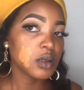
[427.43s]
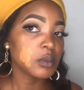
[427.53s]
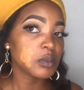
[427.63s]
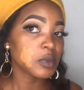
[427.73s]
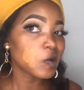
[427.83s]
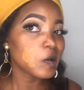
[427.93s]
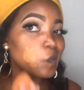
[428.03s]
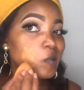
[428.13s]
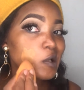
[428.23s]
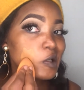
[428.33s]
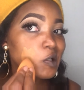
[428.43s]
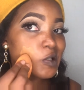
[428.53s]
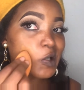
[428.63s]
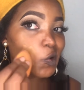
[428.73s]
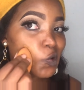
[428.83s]
I'm gonna blend
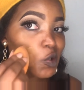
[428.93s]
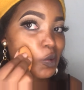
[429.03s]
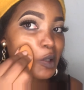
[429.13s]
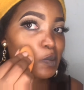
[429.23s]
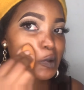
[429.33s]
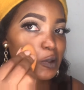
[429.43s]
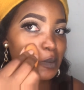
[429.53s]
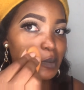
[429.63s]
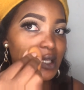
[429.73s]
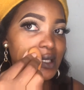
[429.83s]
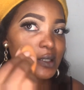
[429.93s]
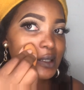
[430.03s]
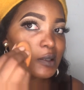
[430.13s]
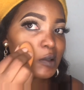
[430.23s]
it out with my beauty blender.